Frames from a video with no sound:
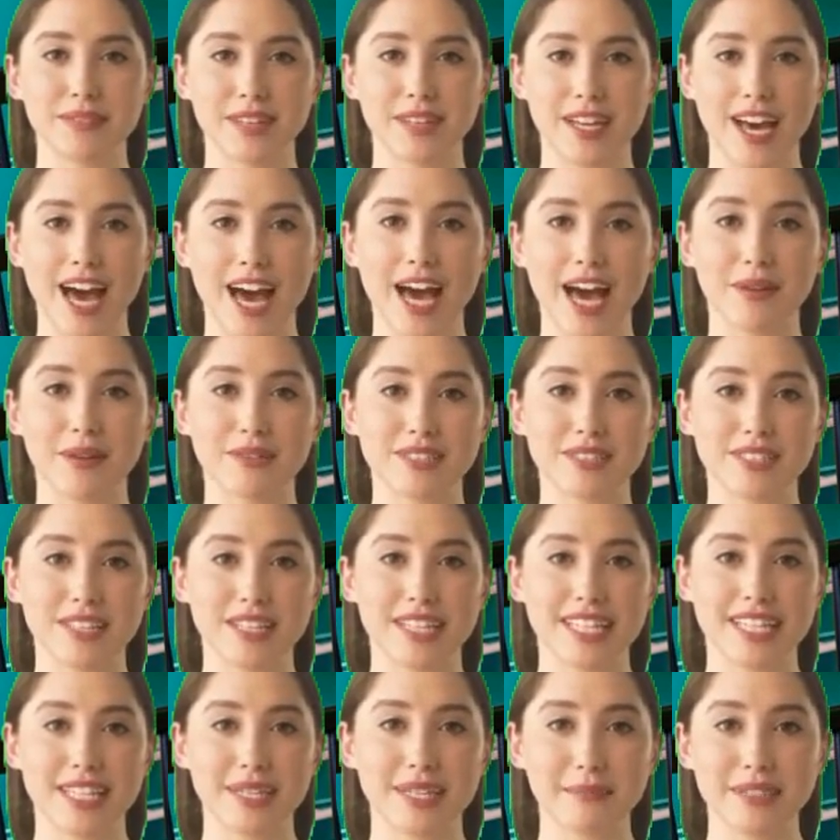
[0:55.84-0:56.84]
location
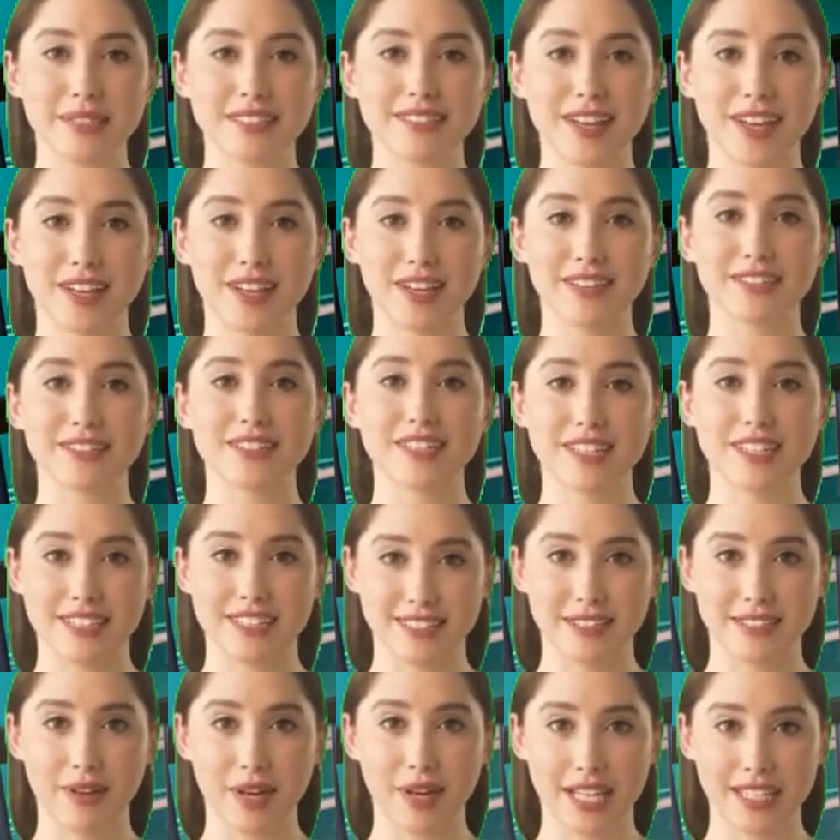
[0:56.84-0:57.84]
of the hotel.
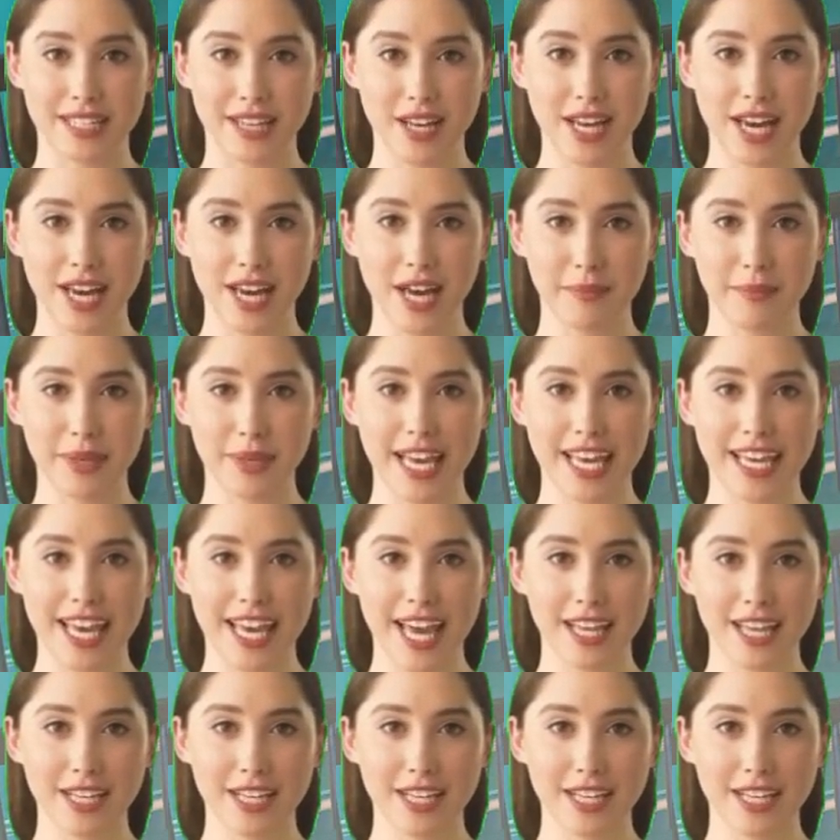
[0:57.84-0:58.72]
Beautiful interior.